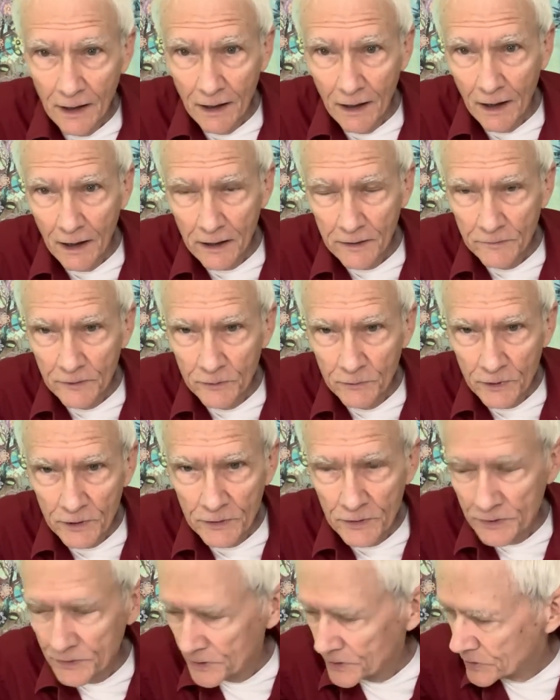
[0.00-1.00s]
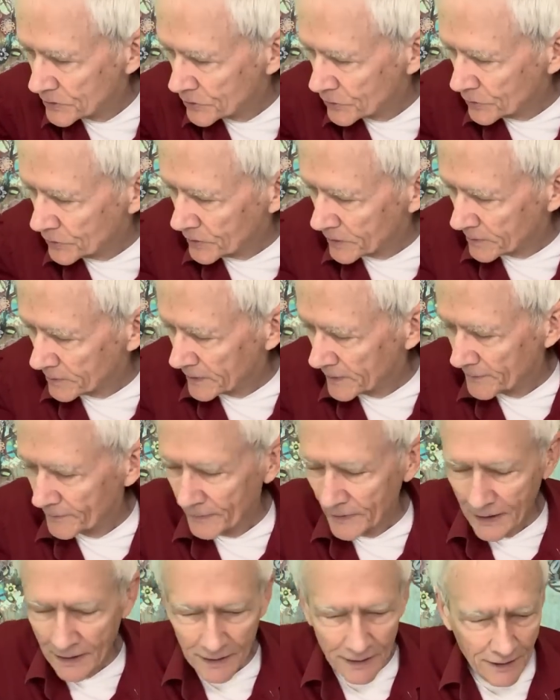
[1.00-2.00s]
Hi everyone, this is Trip.
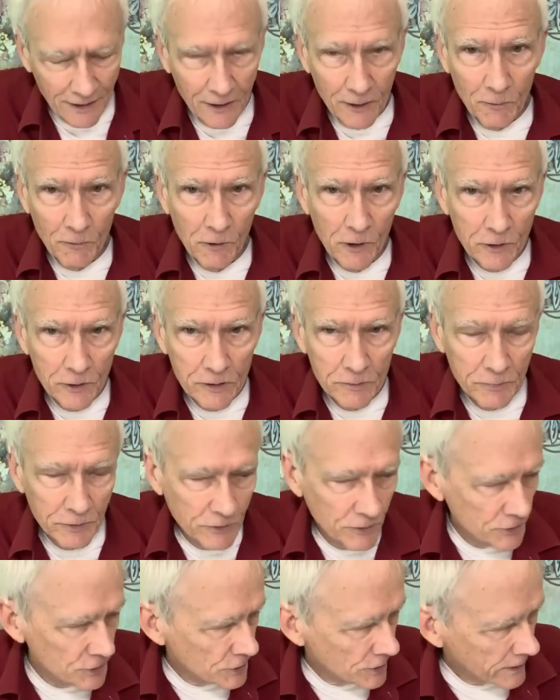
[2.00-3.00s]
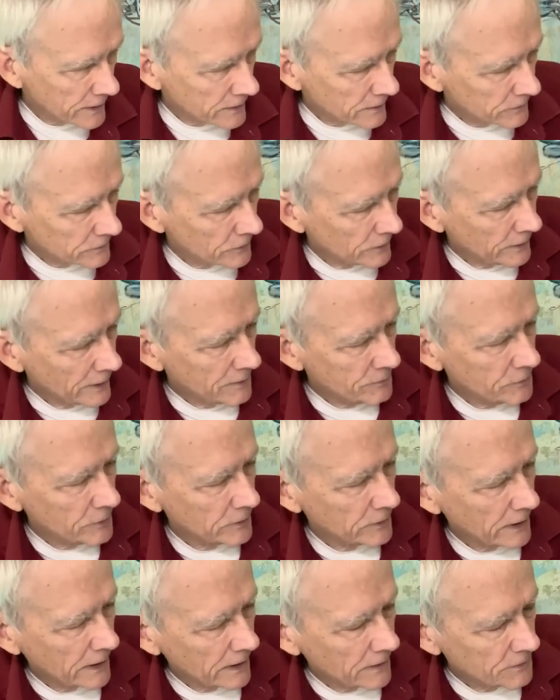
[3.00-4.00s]
Welcome to the channel. Today I'm
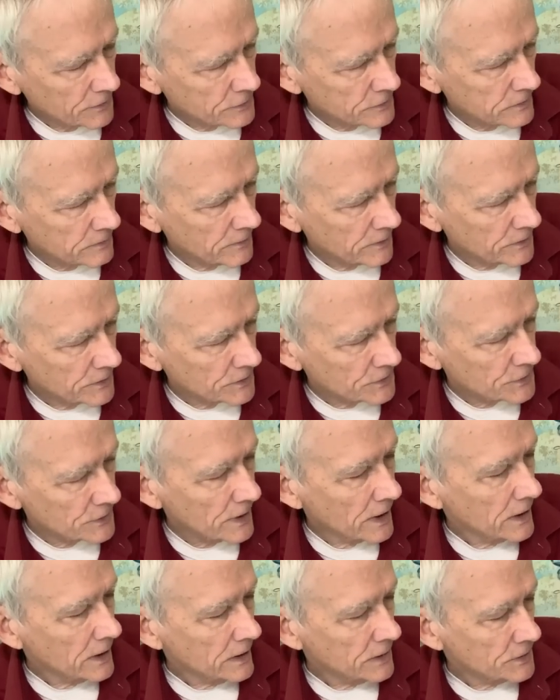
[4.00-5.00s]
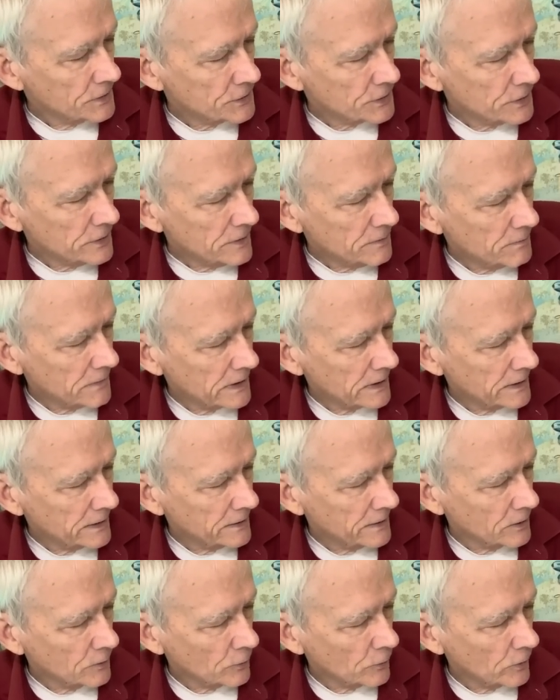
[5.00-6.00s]
going to have some of this SUN-MAID
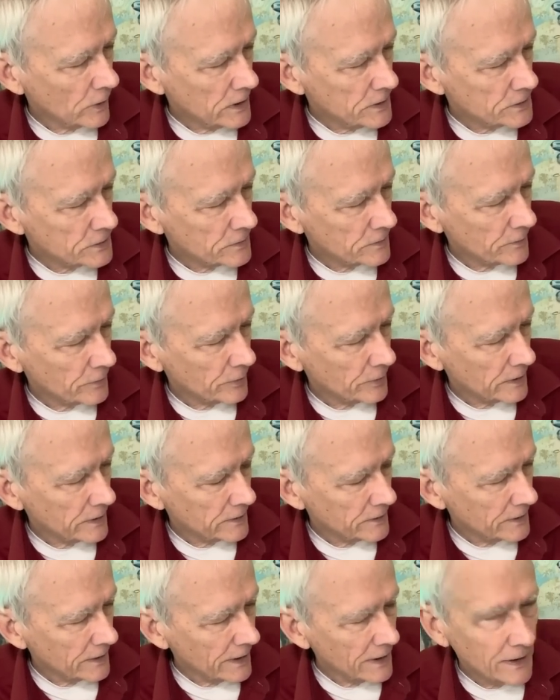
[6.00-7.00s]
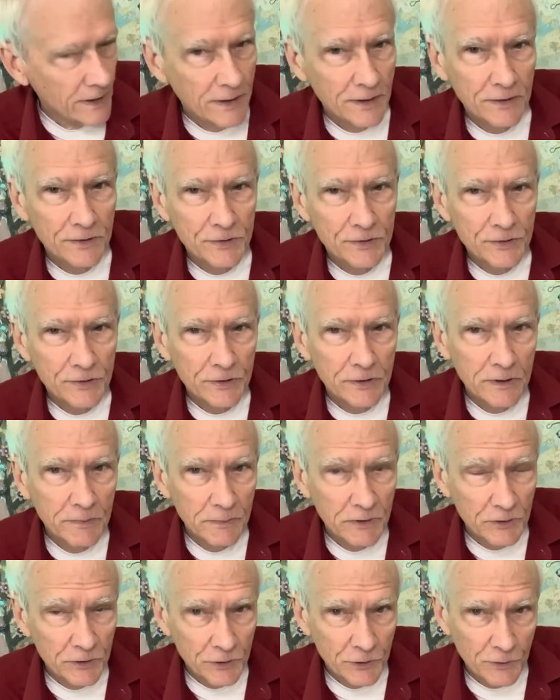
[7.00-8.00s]
Raisin Bread
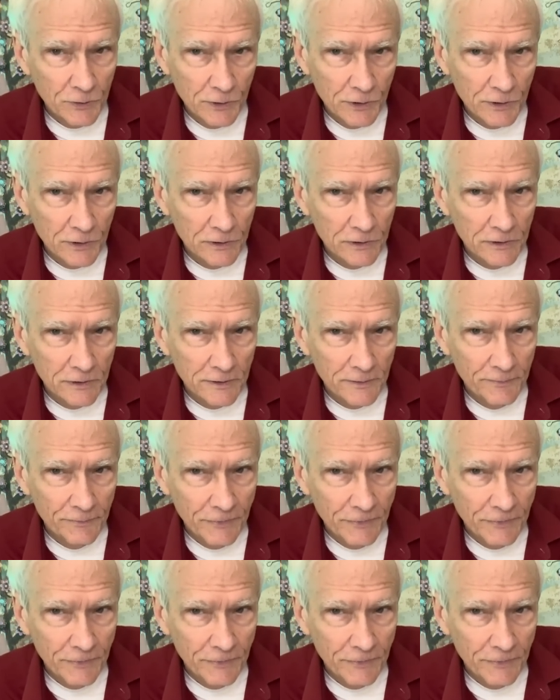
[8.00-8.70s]
Cinnamon Swirl.